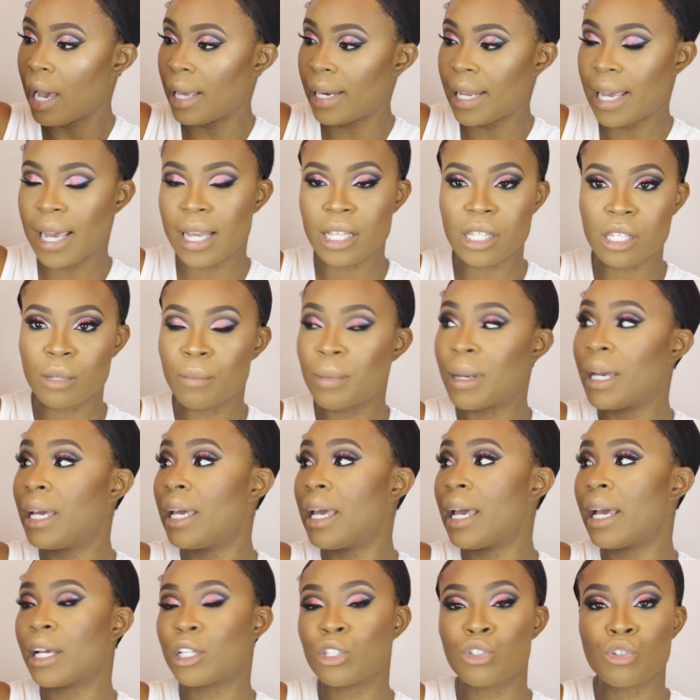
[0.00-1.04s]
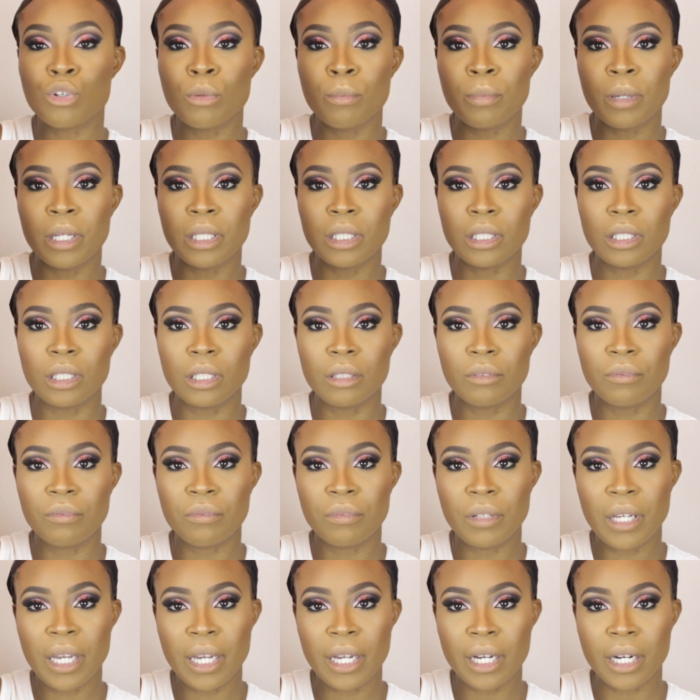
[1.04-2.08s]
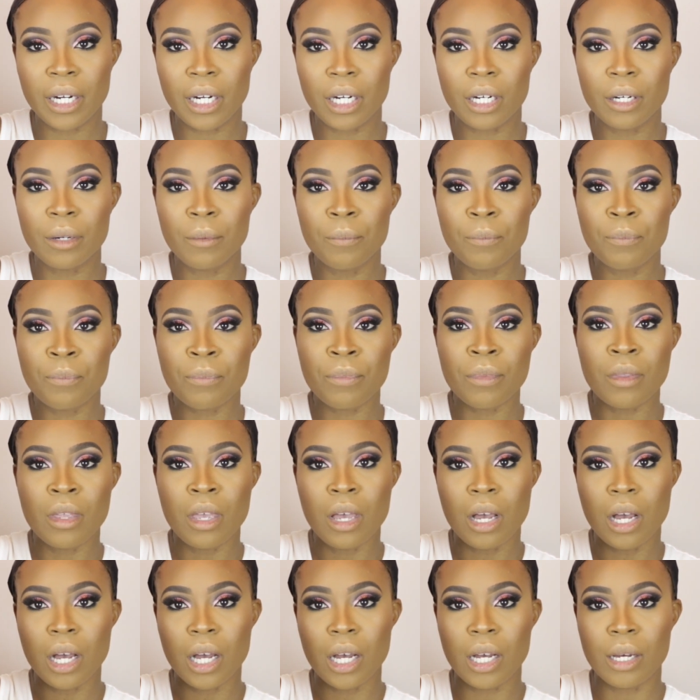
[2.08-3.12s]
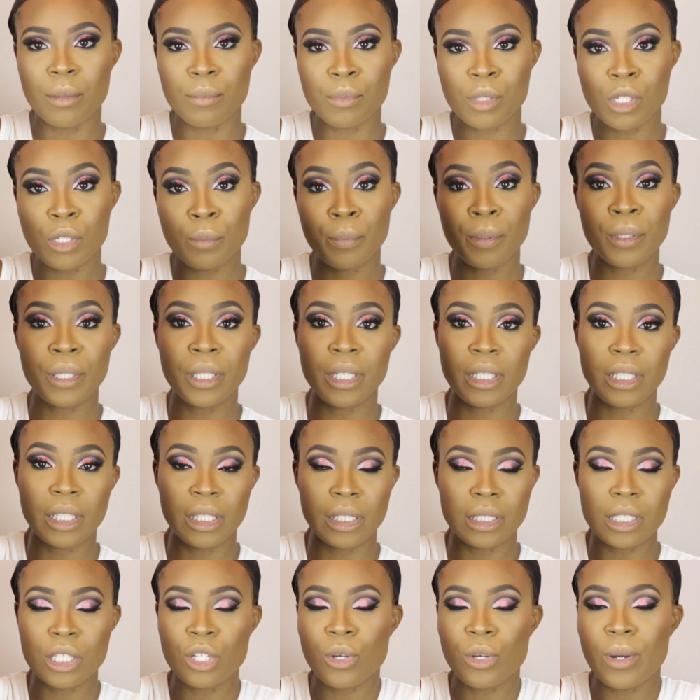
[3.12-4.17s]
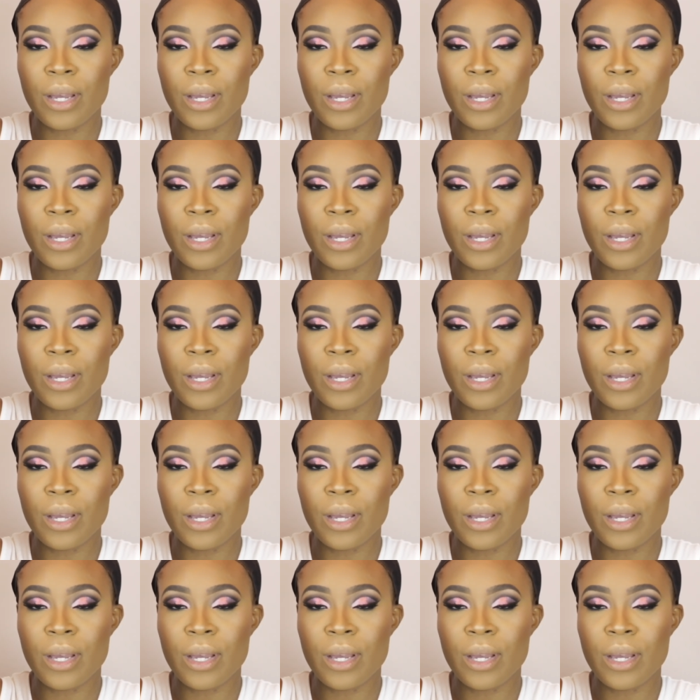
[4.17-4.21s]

And I had to buy an extra bundle of hair to put in it.